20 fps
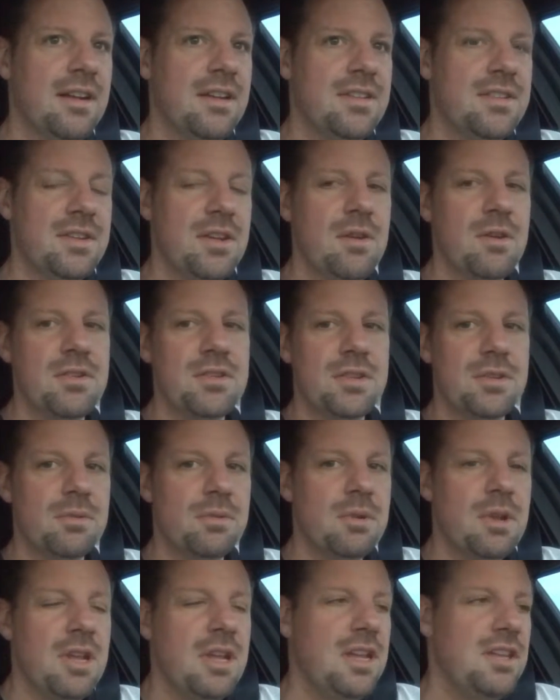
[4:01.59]
So it's
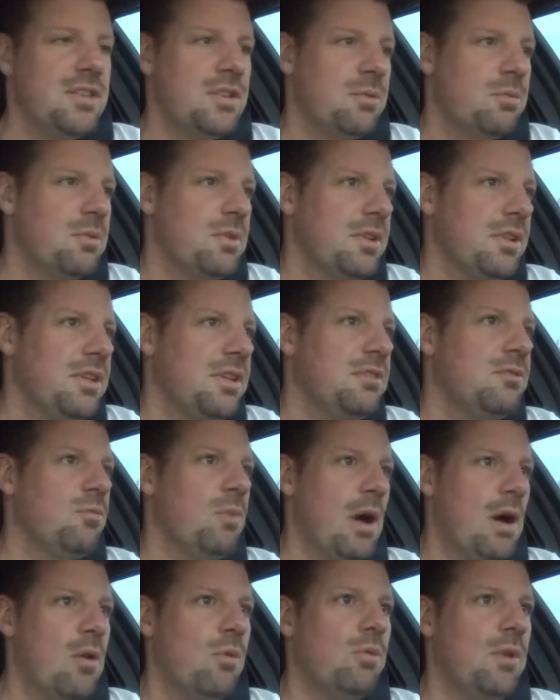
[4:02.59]
a really
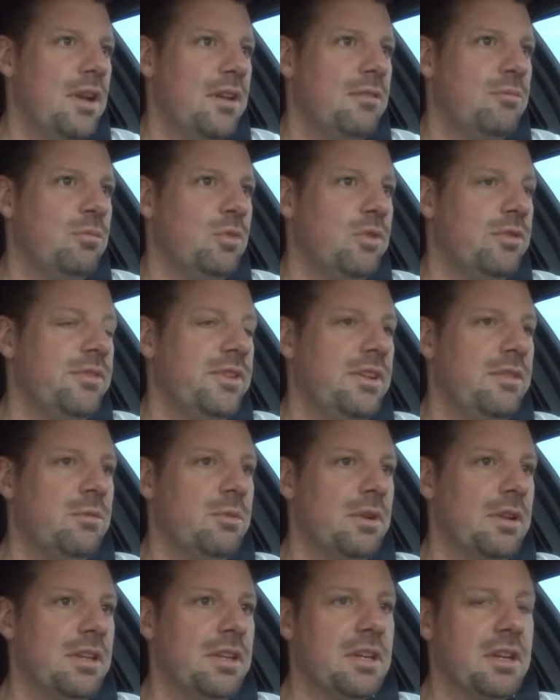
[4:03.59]
well-written movie,
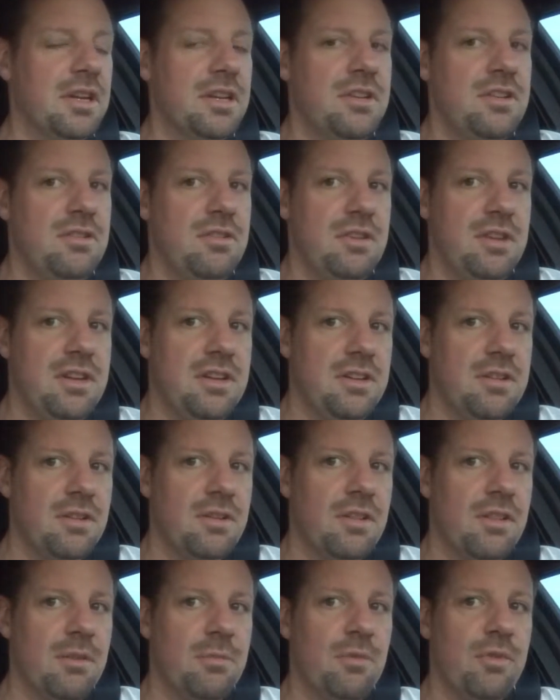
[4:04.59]
really good. Do you need to go
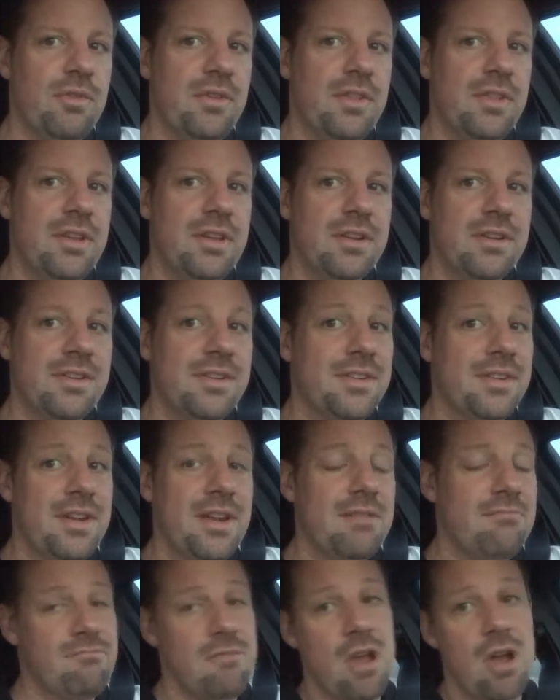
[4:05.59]
to the movie theater to see
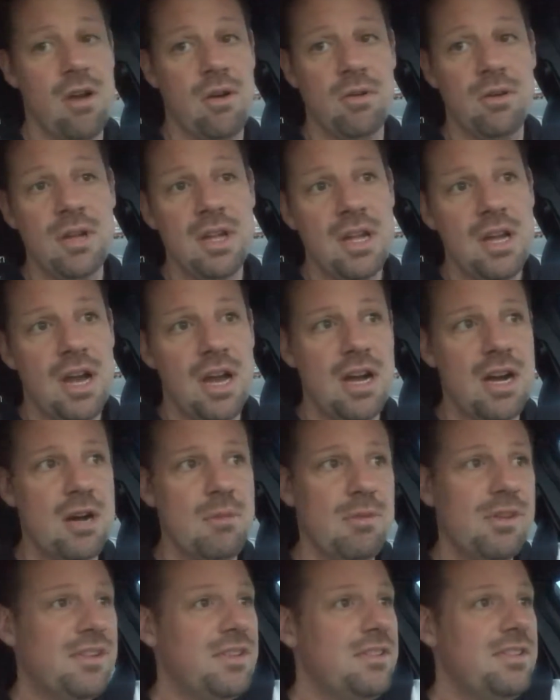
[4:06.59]
it? No.
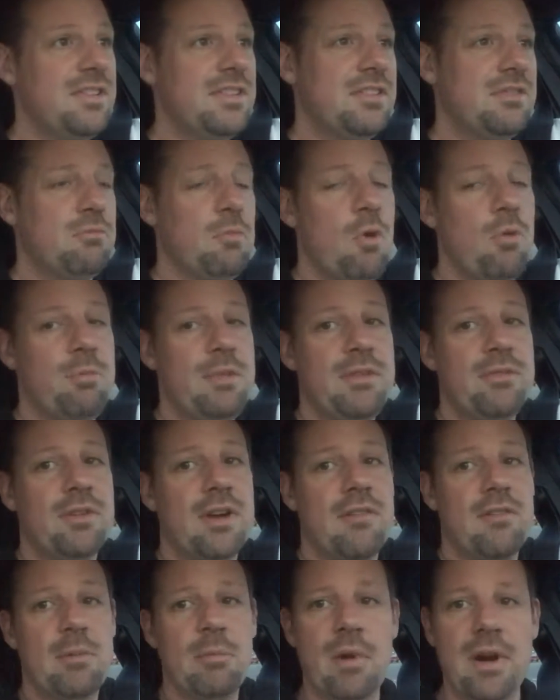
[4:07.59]
This won't be for
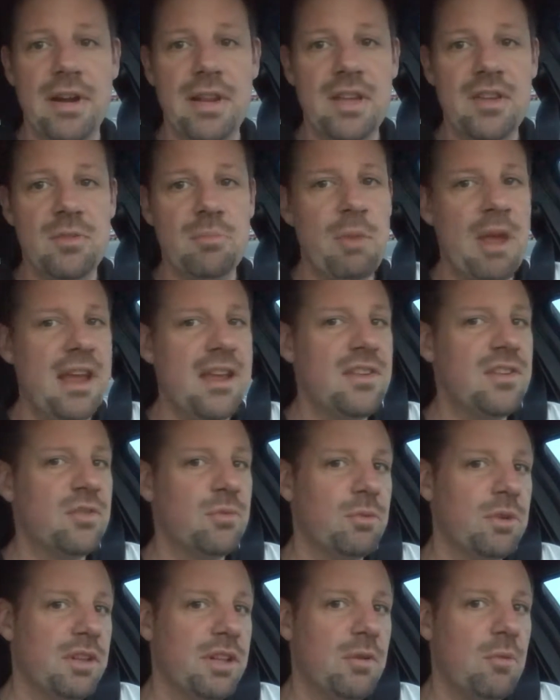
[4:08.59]
everybody. It's paced
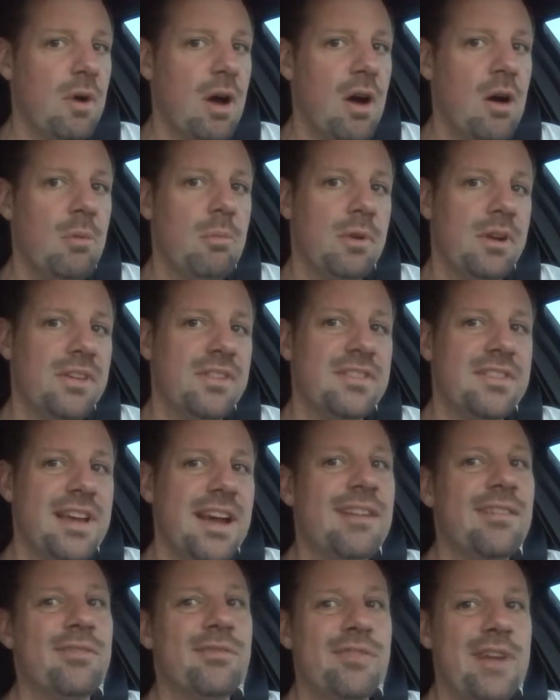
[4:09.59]
really well, but it's
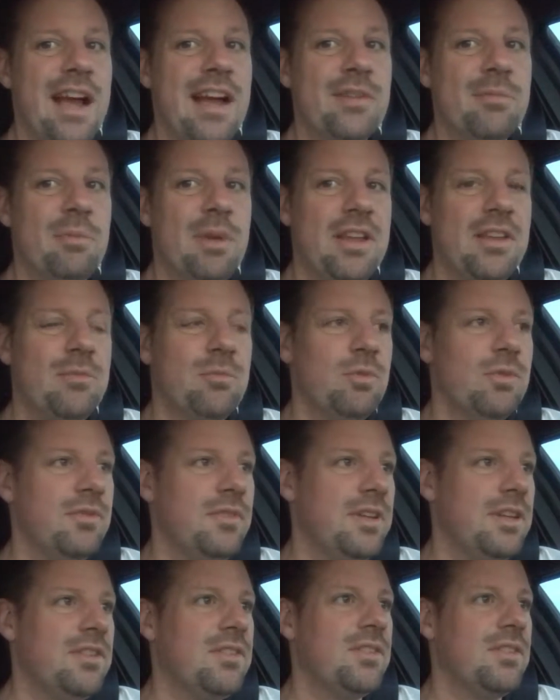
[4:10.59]
not a fast-paced
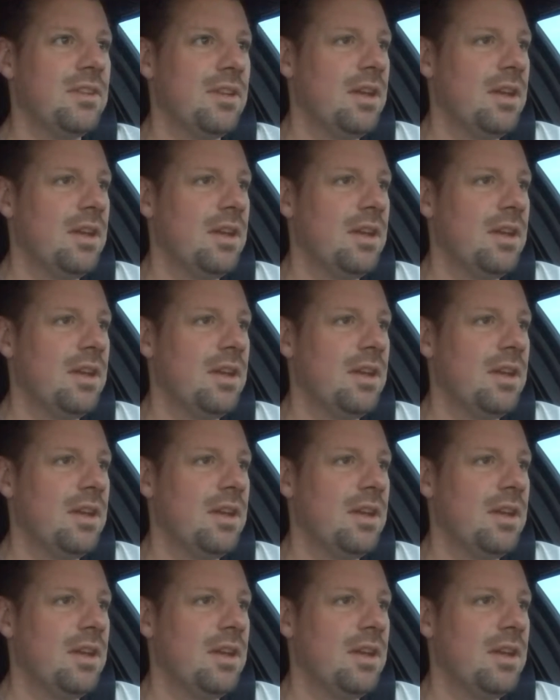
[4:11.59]
movie.